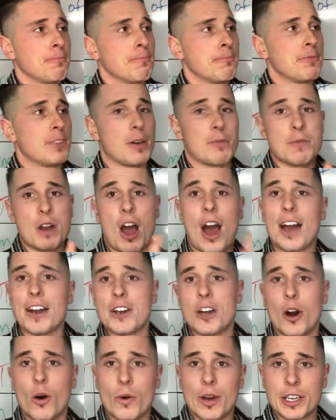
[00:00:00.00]
them not
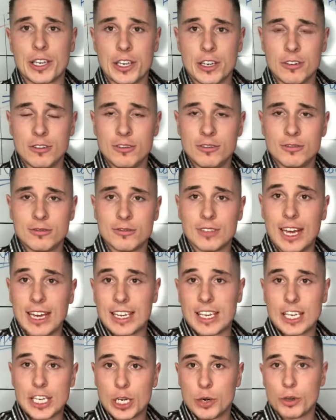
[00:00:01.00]
knowing you,
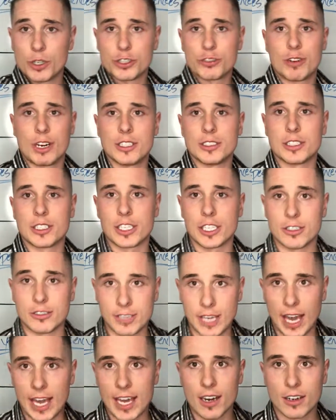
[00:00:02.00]
liking you, or trusting you,
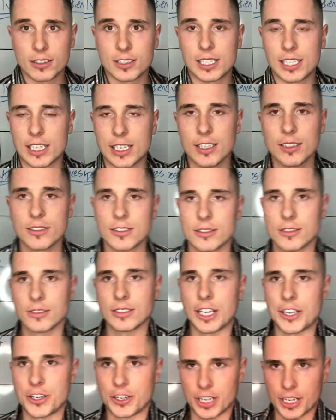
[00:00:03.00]
KLT,
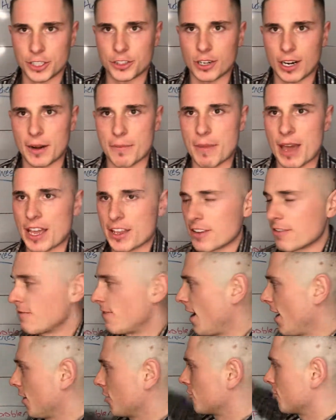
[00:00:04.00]
and you're going to try to
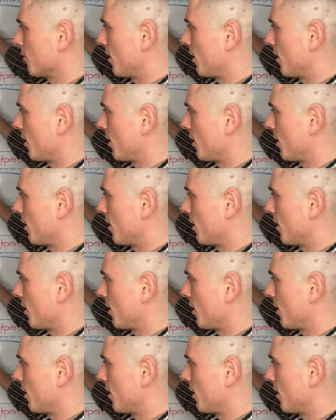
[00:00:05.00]
manufacture